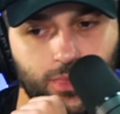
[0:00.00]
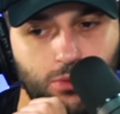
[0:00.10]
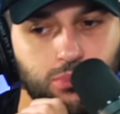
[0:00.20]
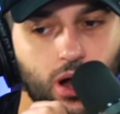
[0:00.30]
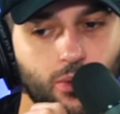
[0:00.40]

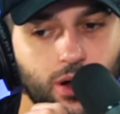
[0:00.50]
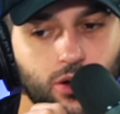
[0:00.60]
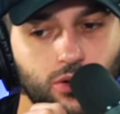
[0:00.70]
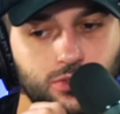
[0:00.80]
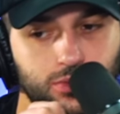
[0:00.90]
Broadway
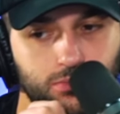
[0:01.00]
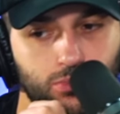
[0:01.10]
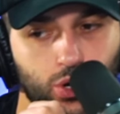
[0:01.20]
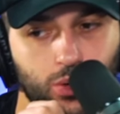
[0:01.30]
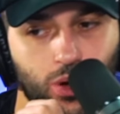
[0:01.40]
Girls with
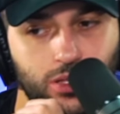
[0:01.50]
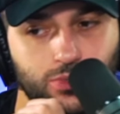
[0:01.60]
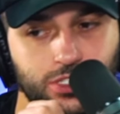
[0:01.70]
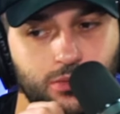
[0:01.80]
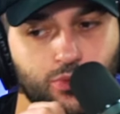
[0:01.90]
Morgan Wallen
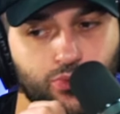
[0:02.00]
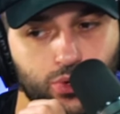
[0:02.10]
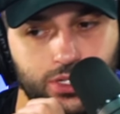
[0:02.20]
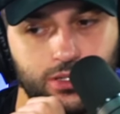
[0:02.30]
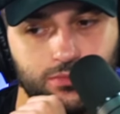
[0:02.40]
reached number
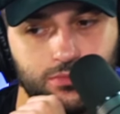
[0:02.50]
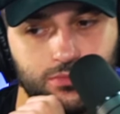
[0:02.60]
14.